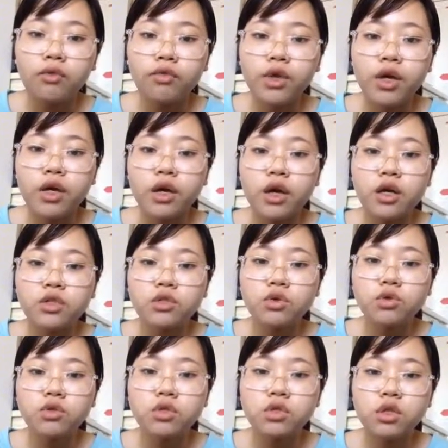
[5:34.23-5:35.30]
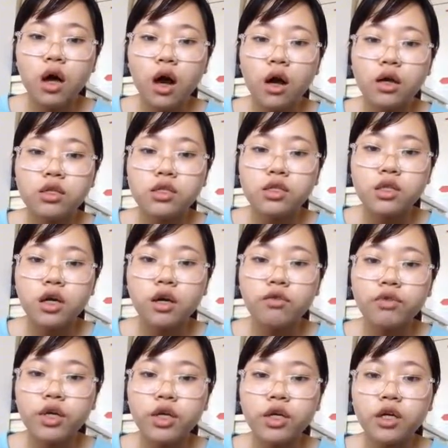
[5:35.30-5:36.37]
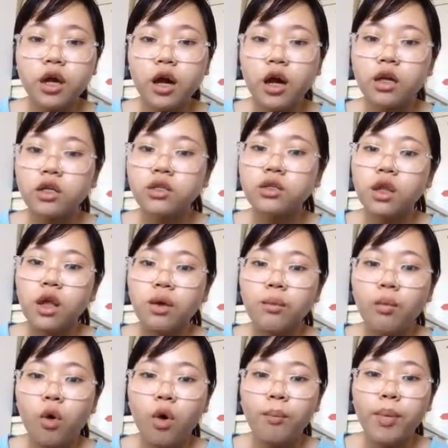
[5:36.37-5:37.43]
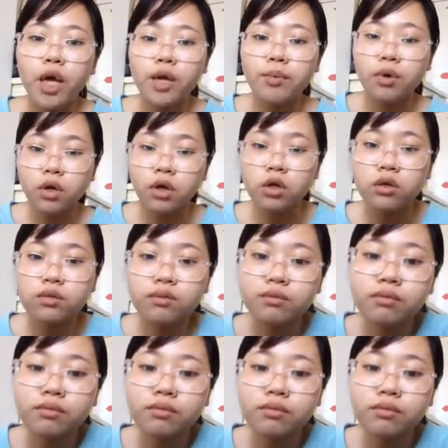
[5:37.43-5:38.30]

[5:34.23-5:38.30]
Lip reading: they should start conserving more paper.